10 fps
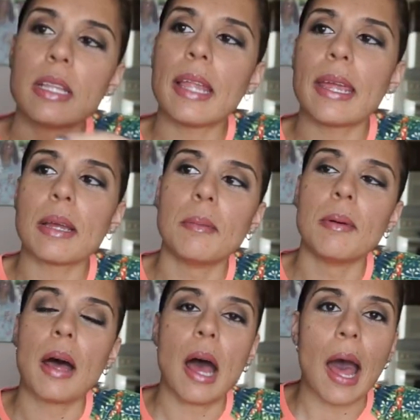Like,
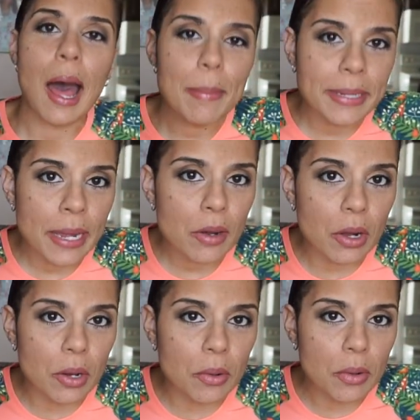
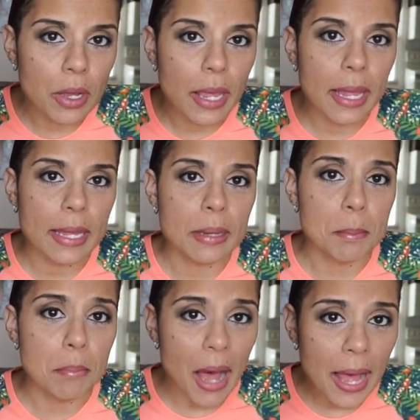habanero
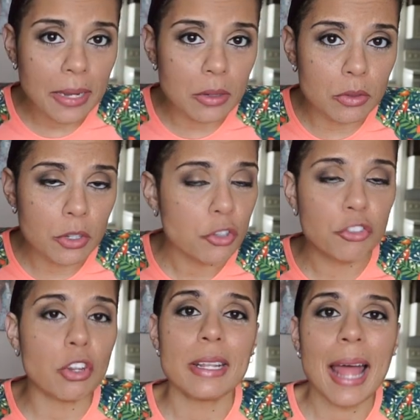and mild
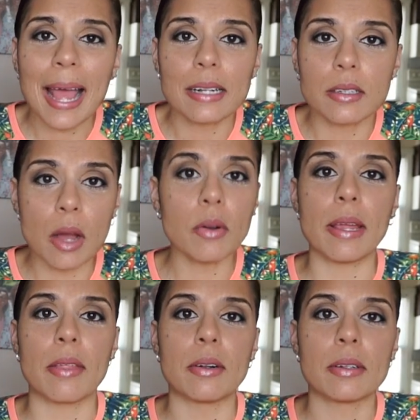should not go
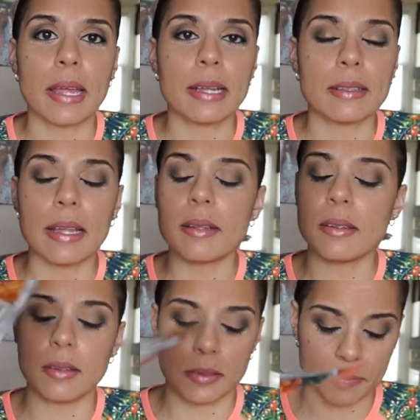together. Like, that,
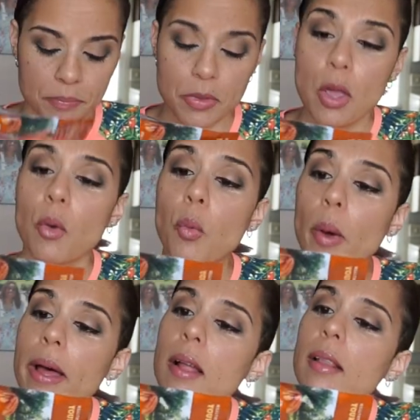uh,
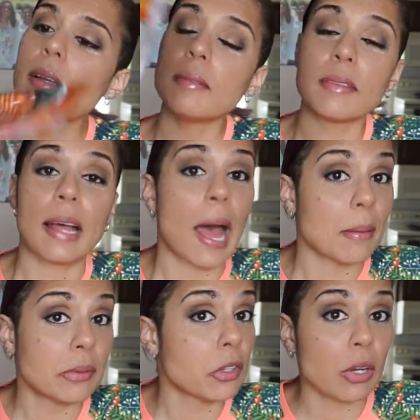well,
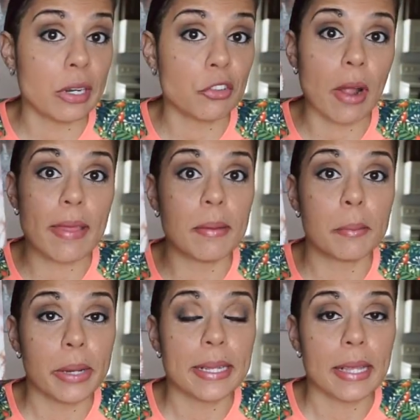I'm still gonna try
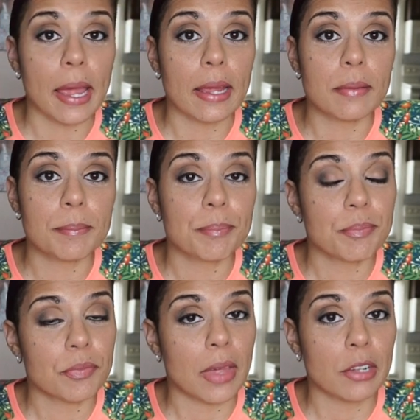them, but like,
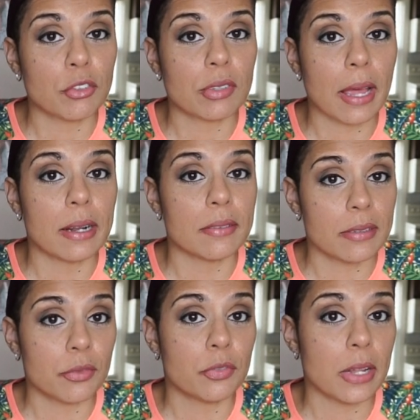that just kind
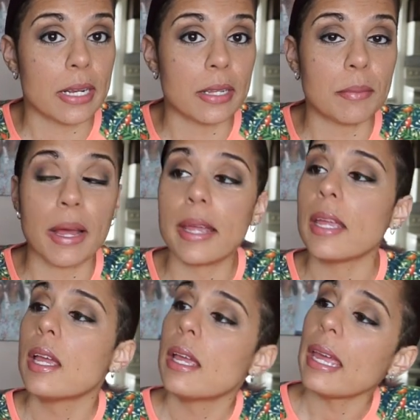of deflated
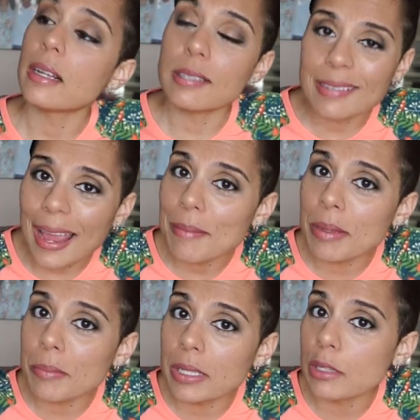my
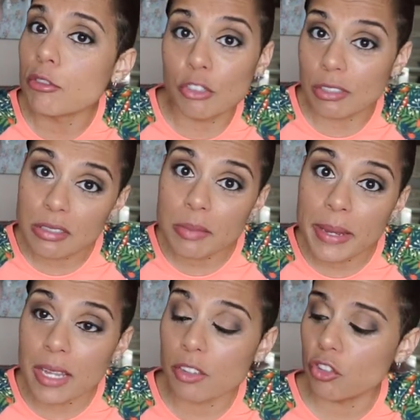excitement balloon just a
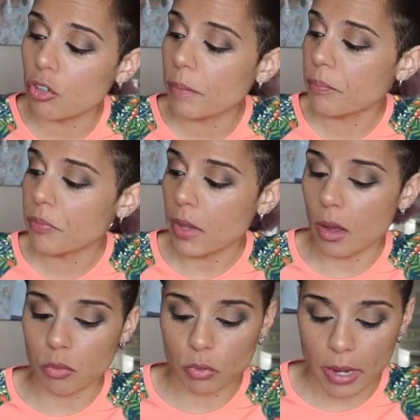smidge.
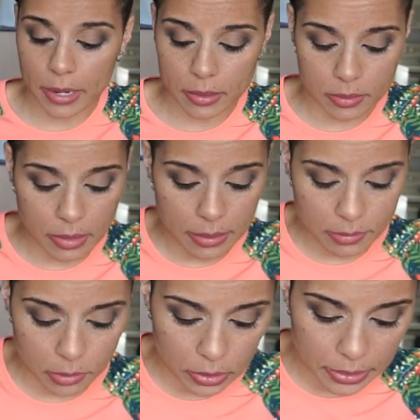All right,
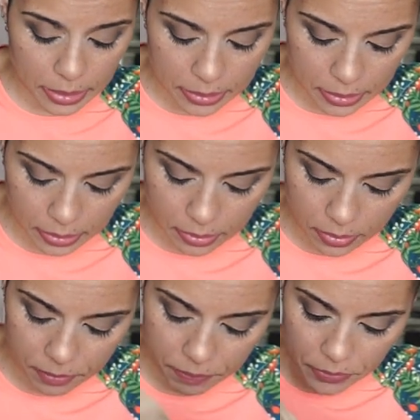let's look in
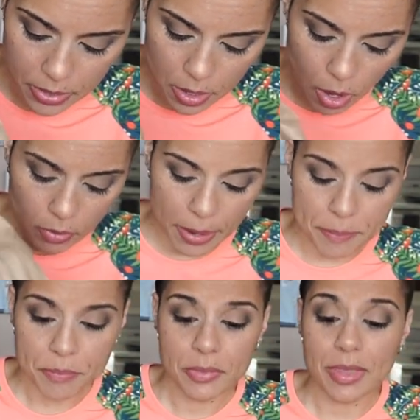here. All right,
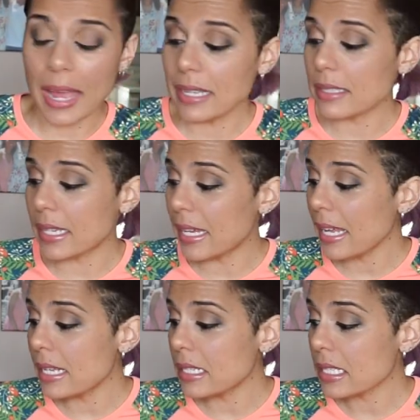that is
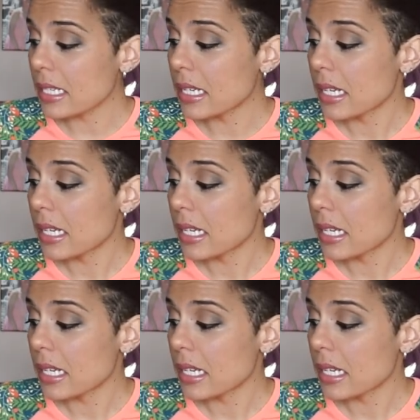it.